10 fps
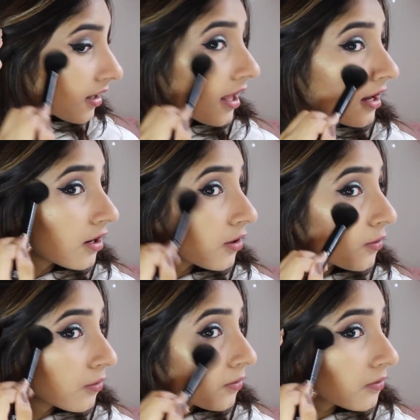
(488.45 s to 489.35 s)

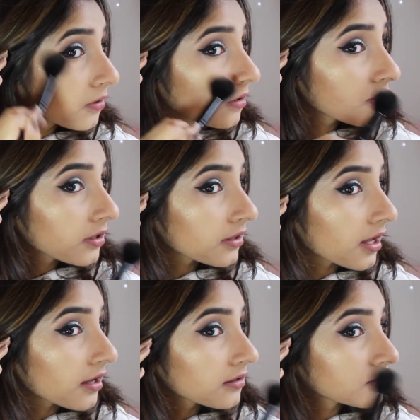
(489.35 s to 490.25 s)
hello, look at
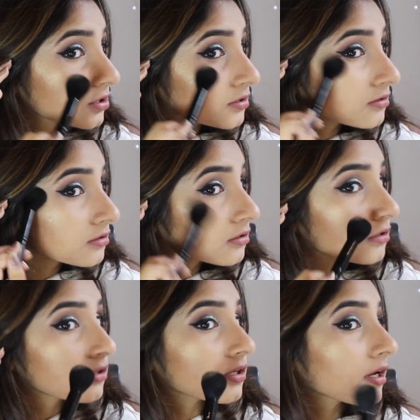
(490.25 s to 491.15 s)
that, just
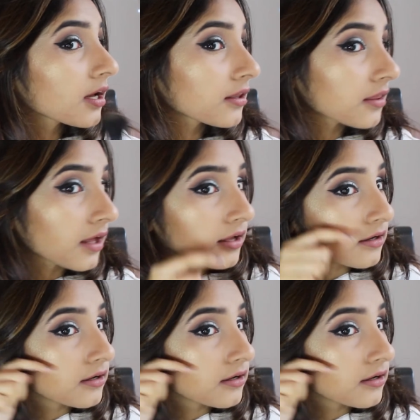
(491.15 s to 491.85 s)
look at that.